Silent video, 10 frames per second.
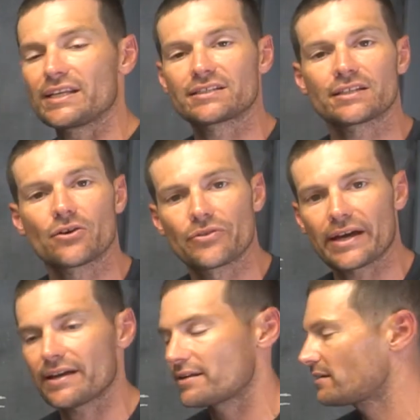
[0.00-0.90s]
need to know
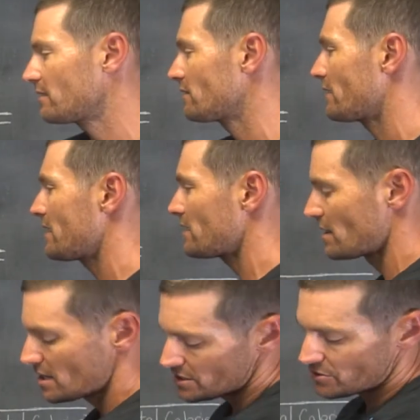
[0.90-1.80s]
that, all right?
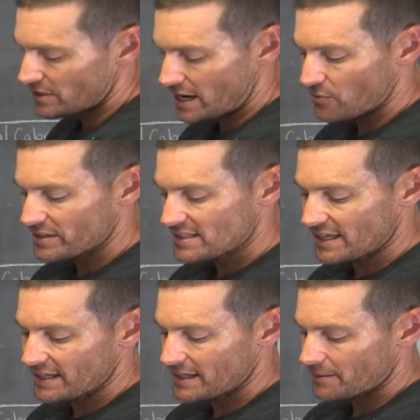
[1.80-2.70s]
So now we
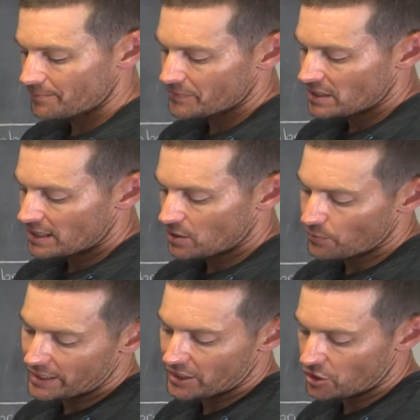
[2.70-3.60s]
take and
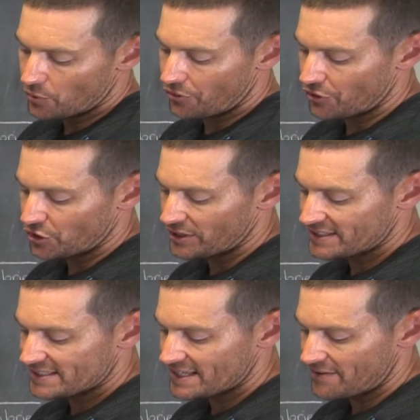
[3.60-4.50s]
we go
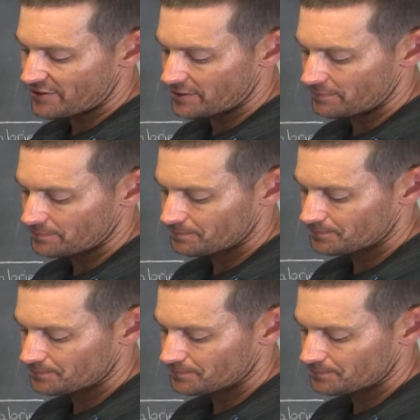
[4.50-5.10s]
37